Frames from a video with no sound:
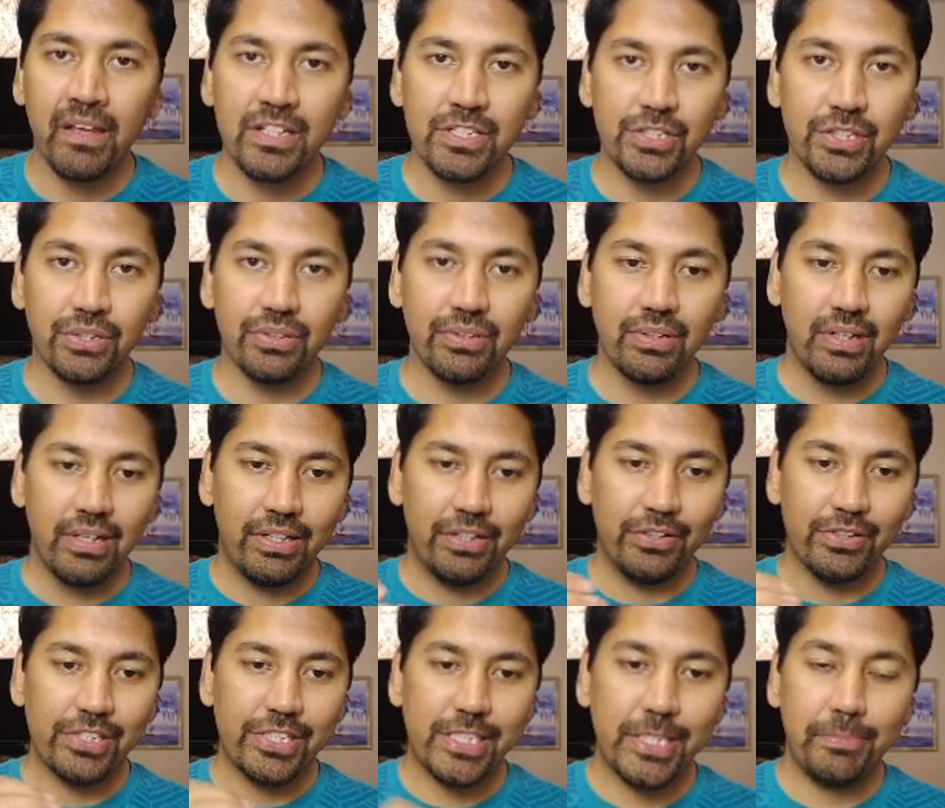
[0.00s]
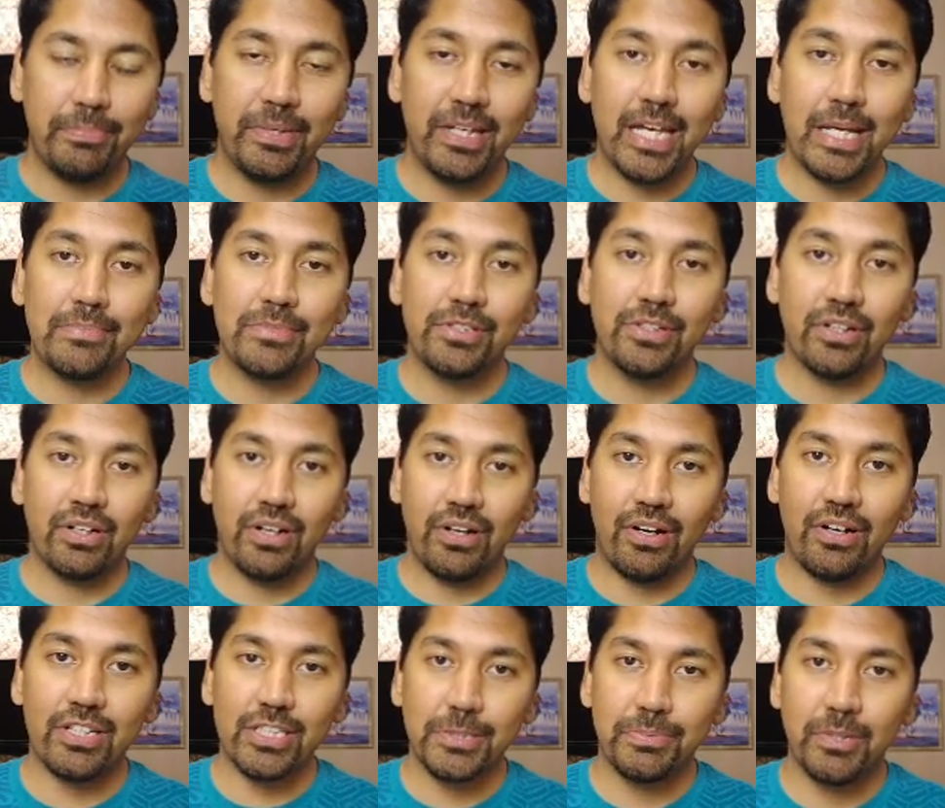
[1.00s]
So your CPMs, your
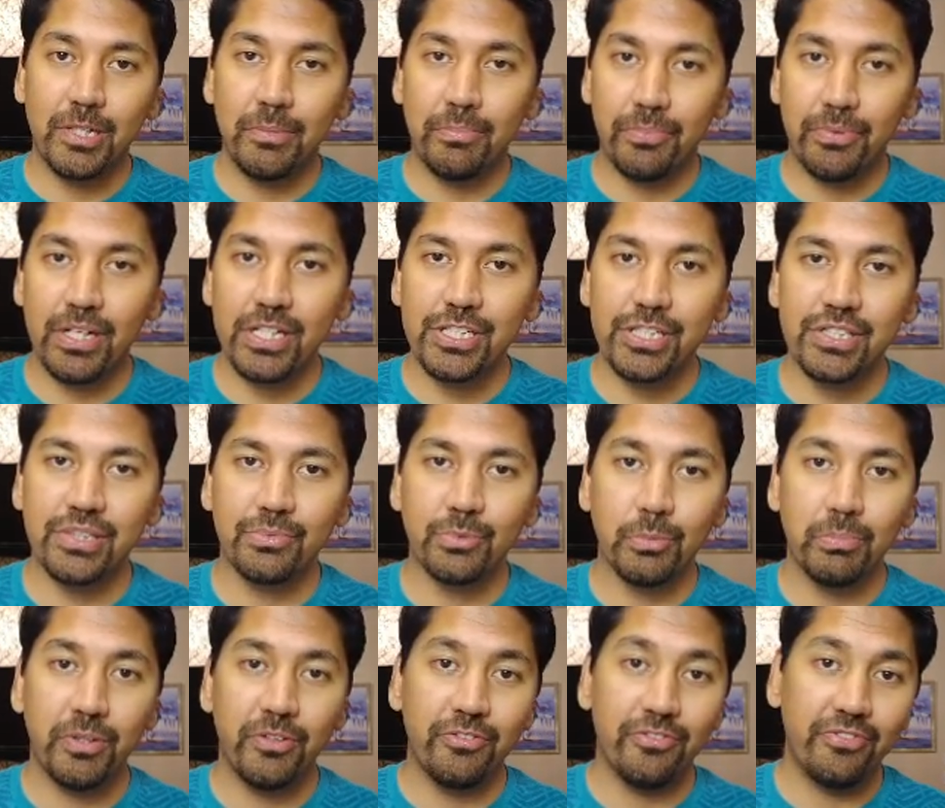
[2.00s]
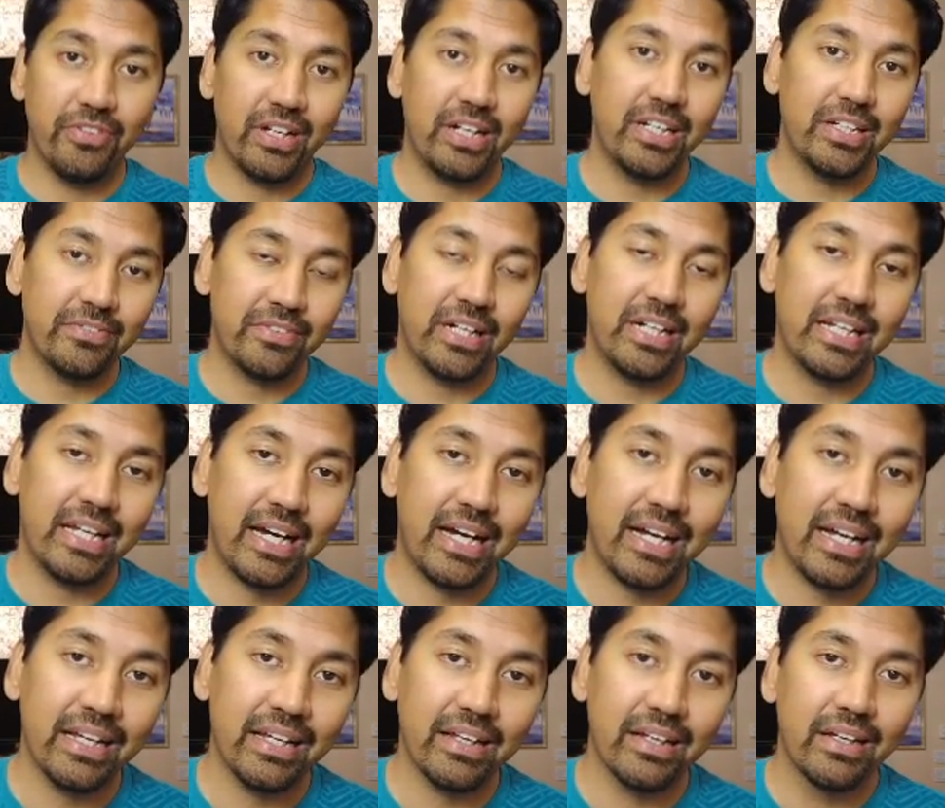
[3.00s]
cost per impression will be very, very
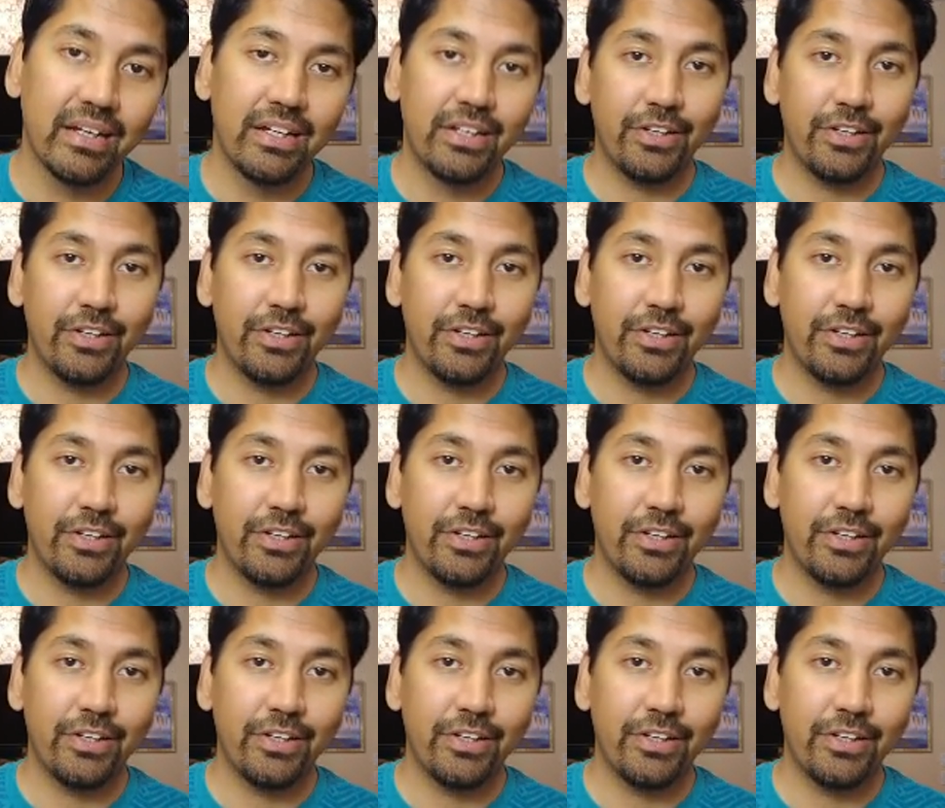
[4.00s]
high.